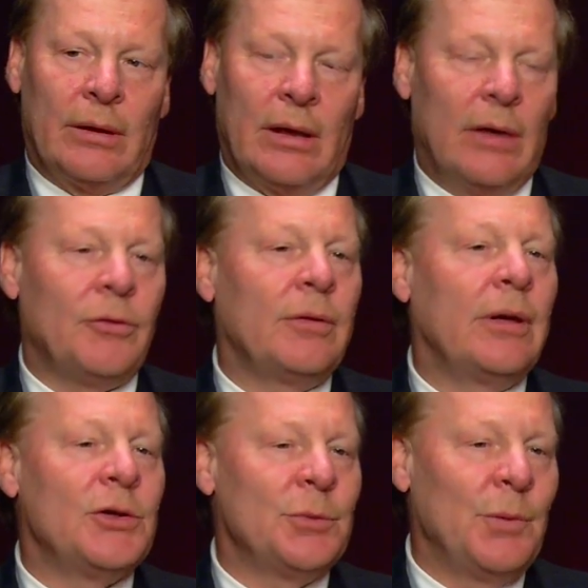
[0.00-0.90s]

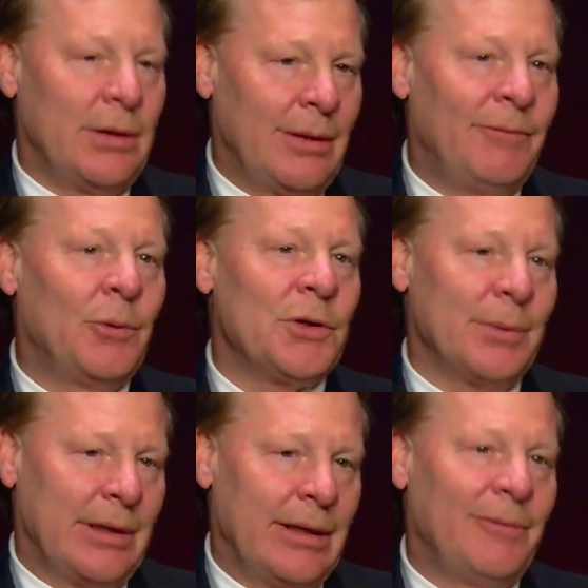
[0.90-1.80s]
consultation with Ted
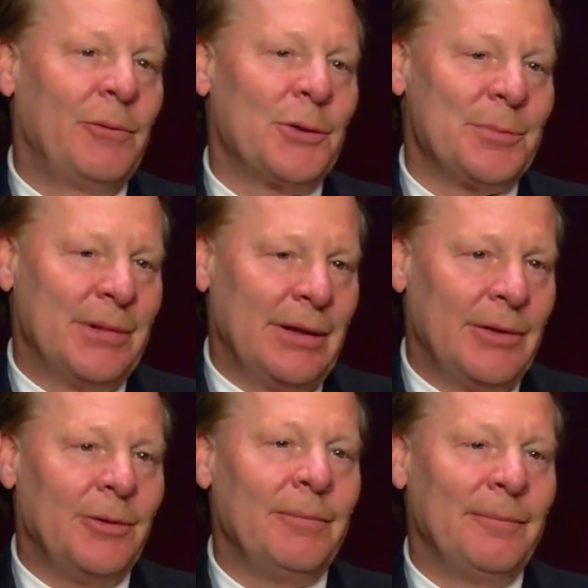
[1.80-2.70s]
Forsman, head of Forsman
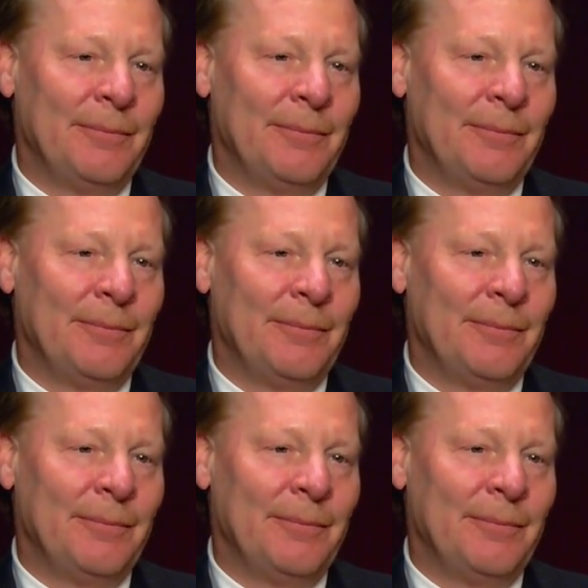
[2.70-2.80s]
Little.